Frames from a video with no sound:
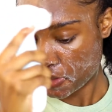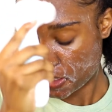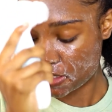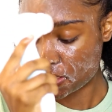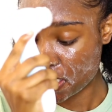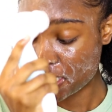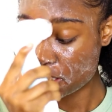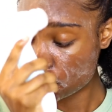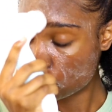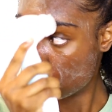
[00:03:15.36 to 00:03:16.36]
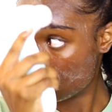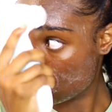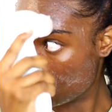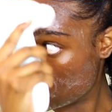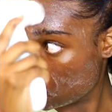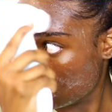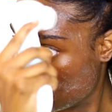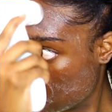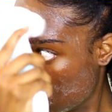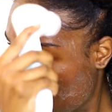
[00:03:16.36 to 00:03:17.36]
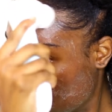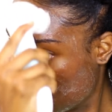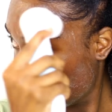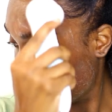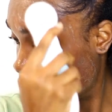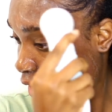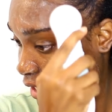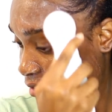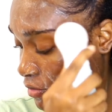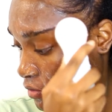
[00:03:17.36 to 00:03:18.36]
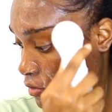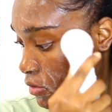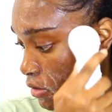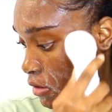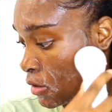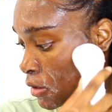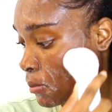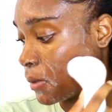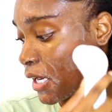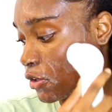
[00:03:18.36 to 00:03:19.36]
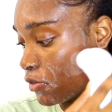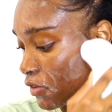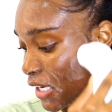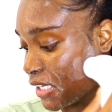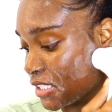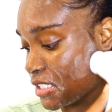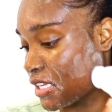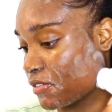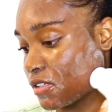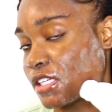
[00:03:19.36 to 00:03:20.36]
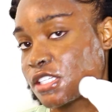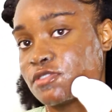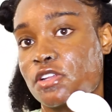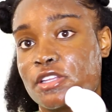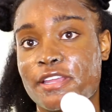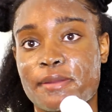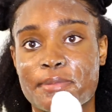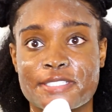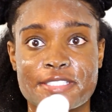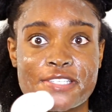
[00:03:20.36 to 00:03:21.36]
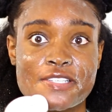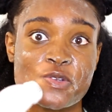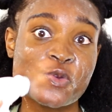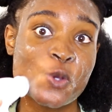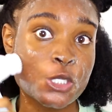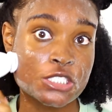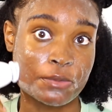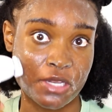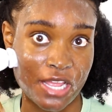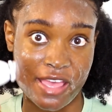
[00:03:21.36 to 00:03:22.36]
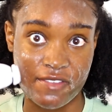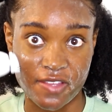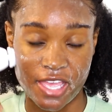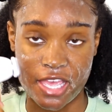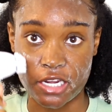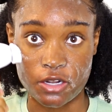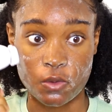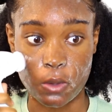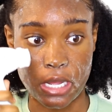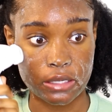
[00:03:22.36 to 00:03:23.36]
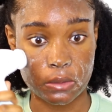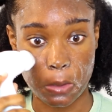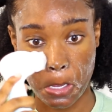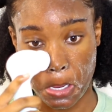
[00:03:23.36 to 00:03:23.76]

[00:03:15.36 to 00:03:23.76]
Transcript: It's not too rough, but I do feel like it's definitely exfoliating my skin, something I haven't had in a while.